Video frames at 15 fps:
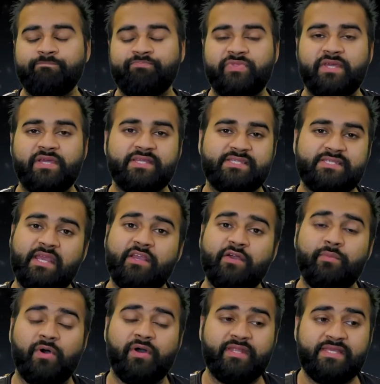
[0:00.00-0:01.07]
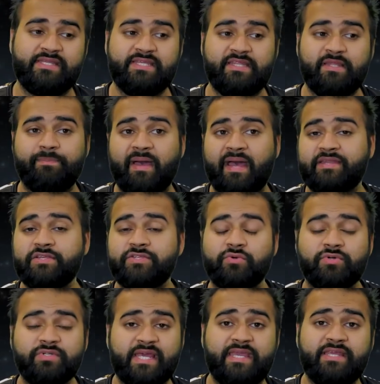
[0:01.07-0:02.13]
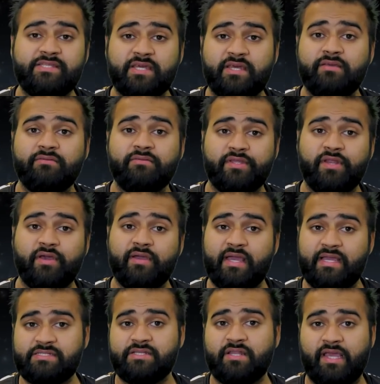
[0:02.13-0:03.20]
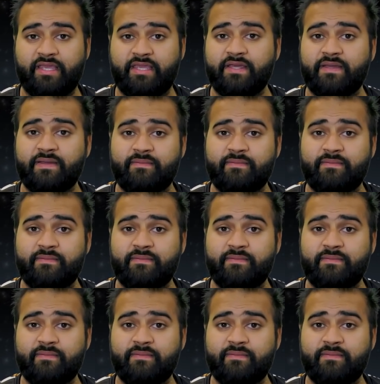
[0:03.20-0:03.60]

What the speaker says: The second one is either banners or data, you know, as like